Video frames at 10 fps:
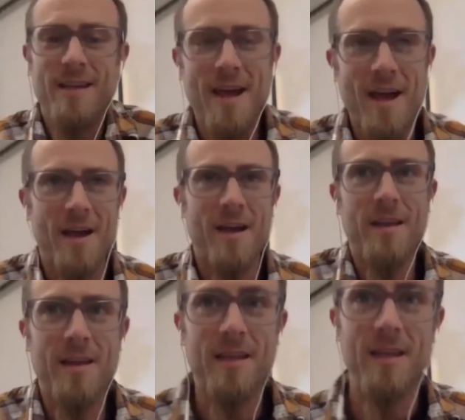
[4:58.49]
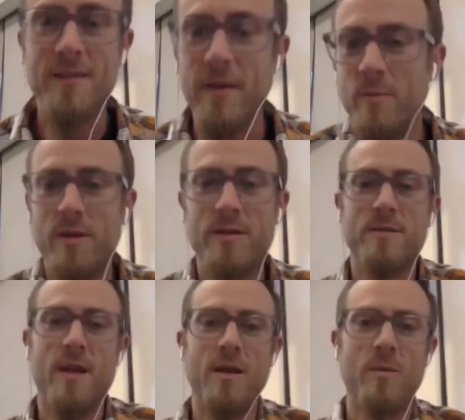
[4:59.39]
It is, everybody
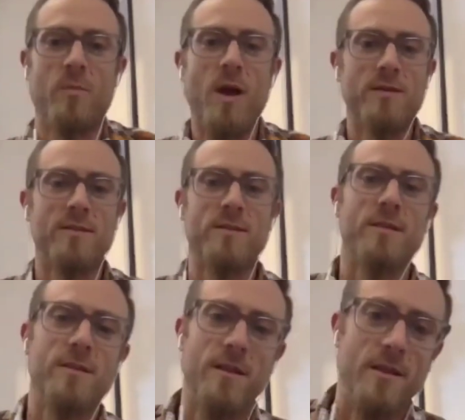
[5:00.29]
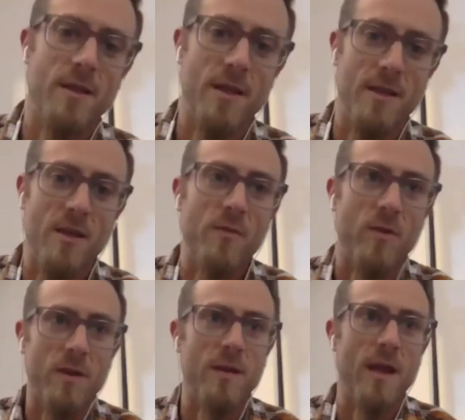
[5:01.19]
just kind of processes it differently.